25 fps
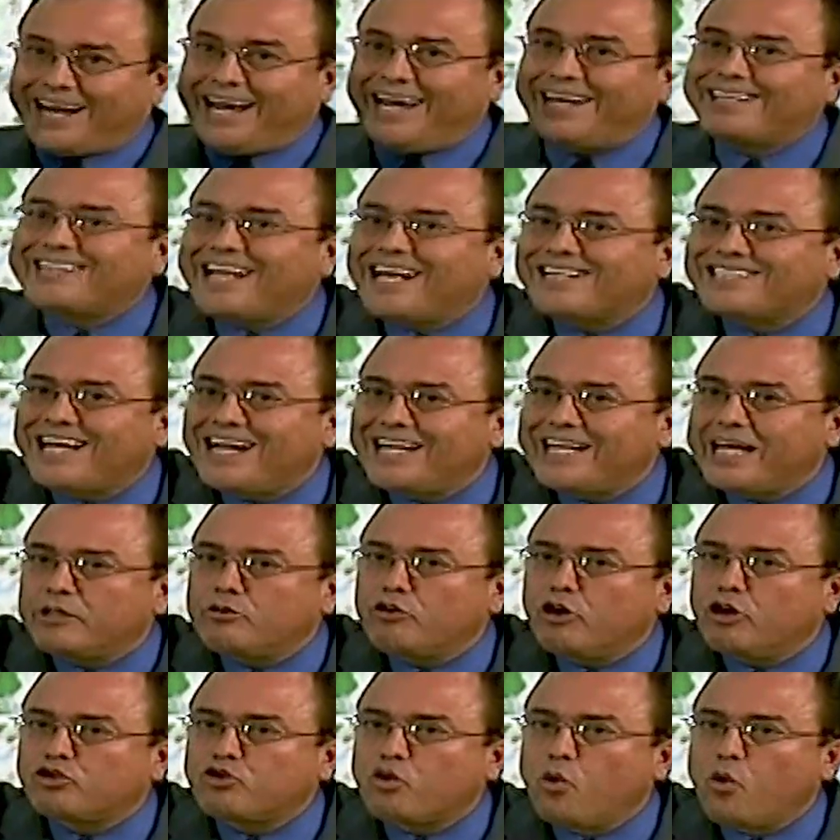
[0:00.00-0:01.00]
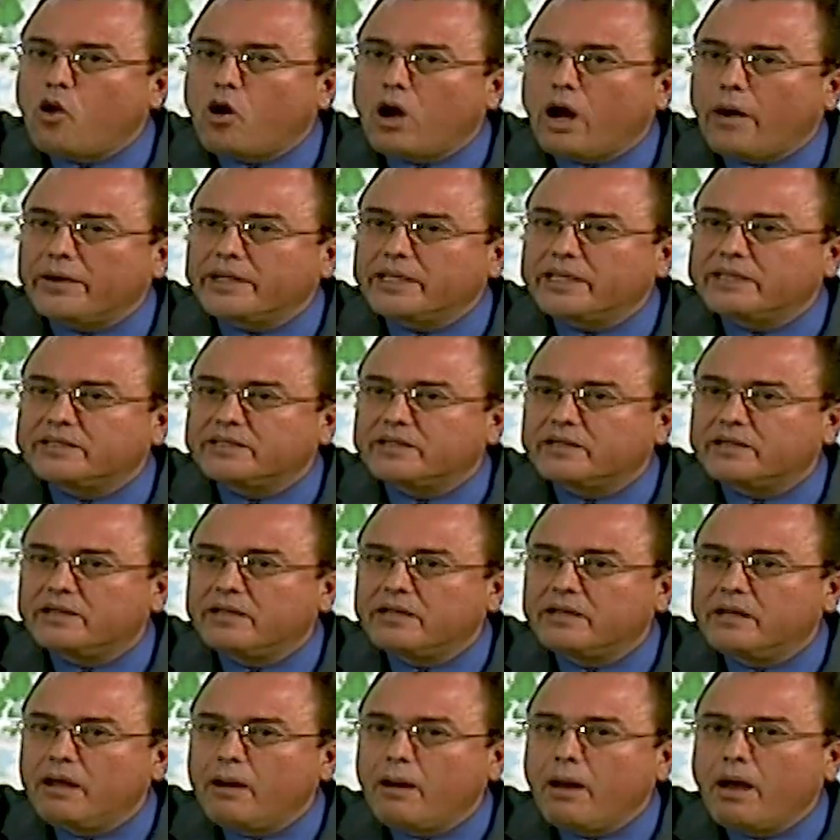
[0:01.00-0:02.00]
what's coming out of your mouth, blessed
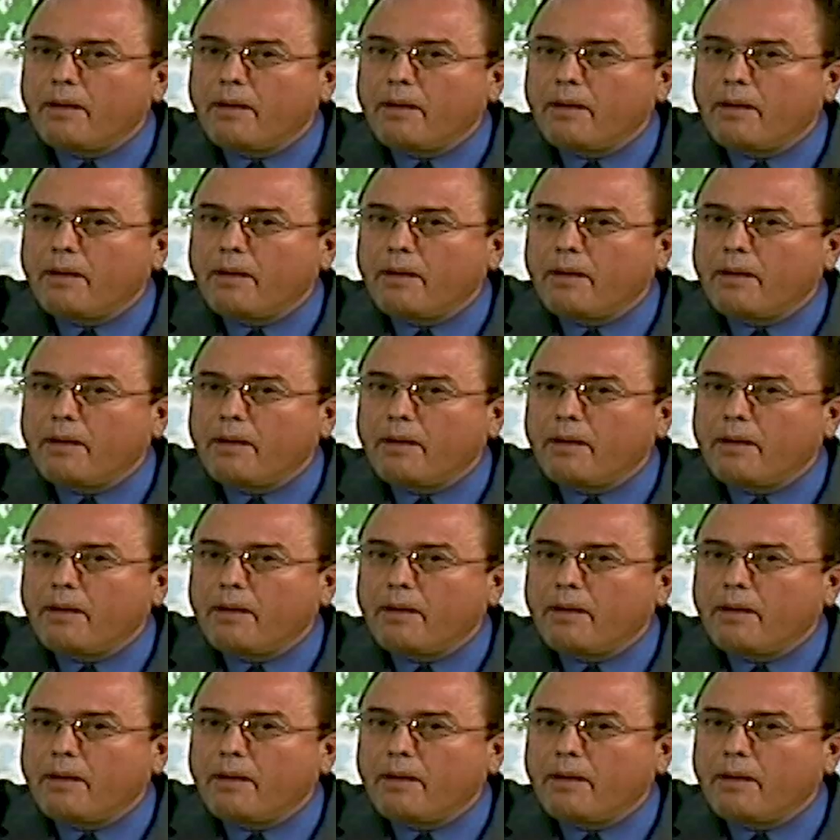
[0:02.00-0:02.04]
one?